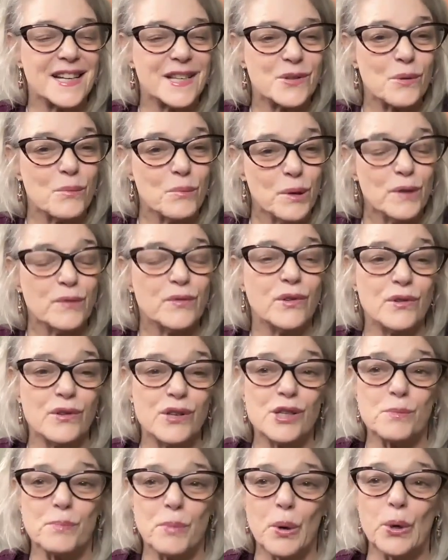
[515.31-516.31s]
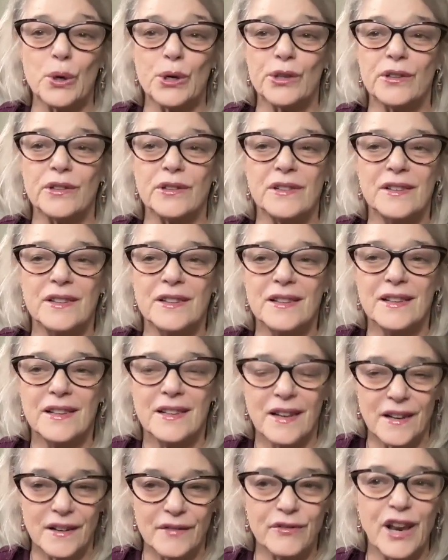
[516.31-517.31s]
as we move through this portal
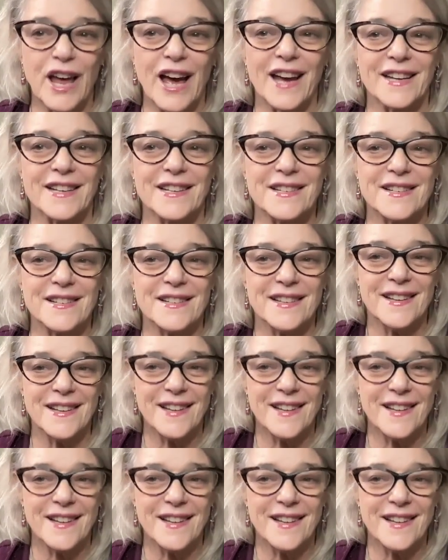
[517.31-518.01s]
of light.